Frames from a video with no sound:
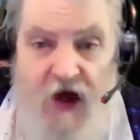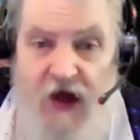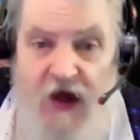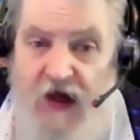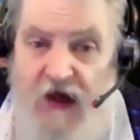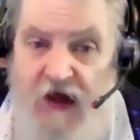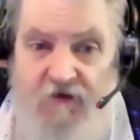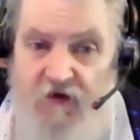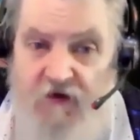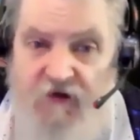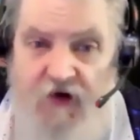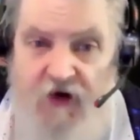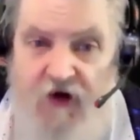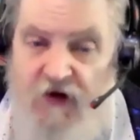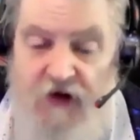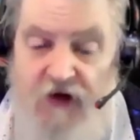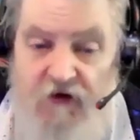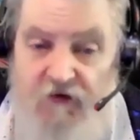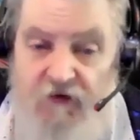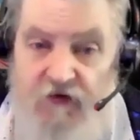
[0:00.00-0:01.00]
I have a
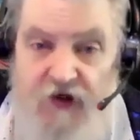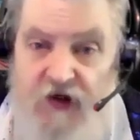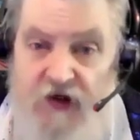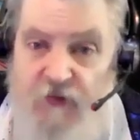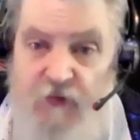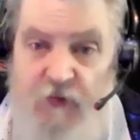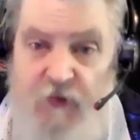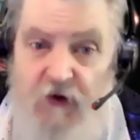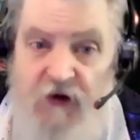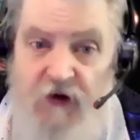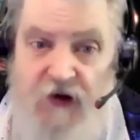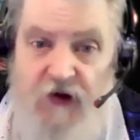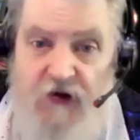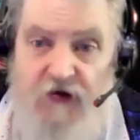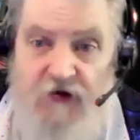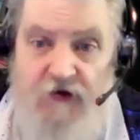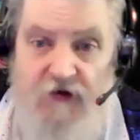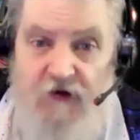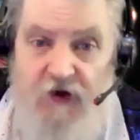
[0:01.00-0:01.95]
very different experience